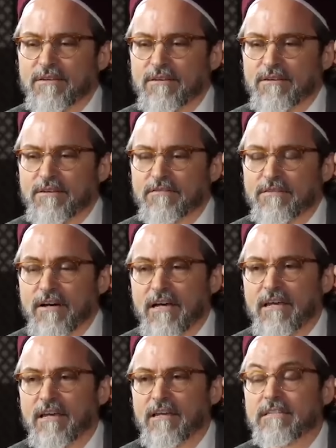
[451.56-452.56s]

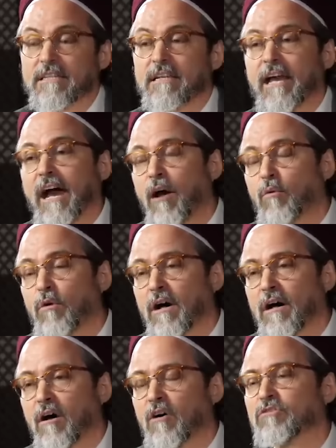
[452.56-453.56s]
faqih,
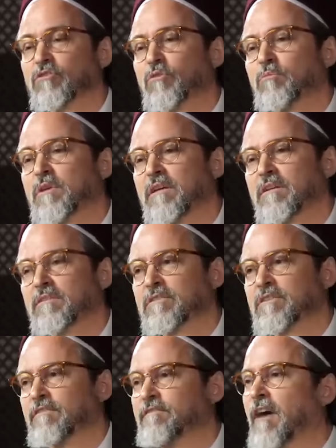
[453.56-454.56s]
tilawa also
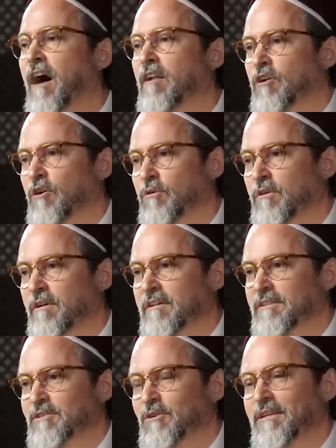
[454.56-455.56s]
means to follow.
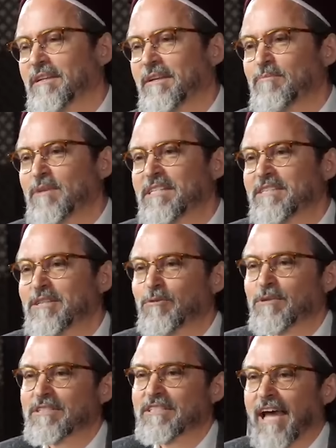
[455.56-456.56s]
So it means
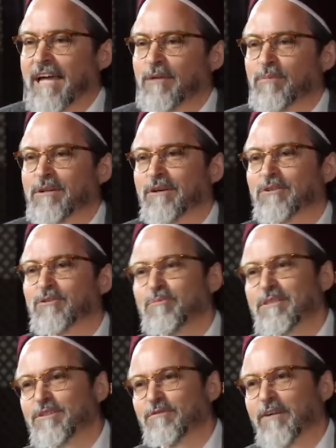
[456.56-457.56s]
to recite, but it also
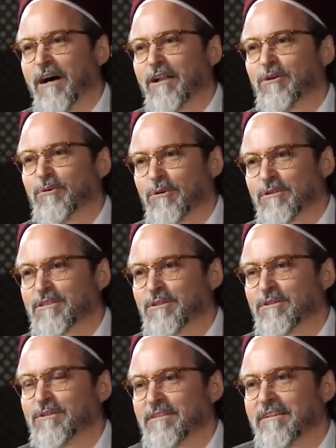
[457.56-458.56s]
means to follow, or
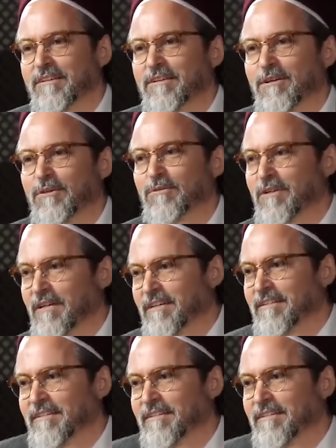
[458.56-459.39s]
to do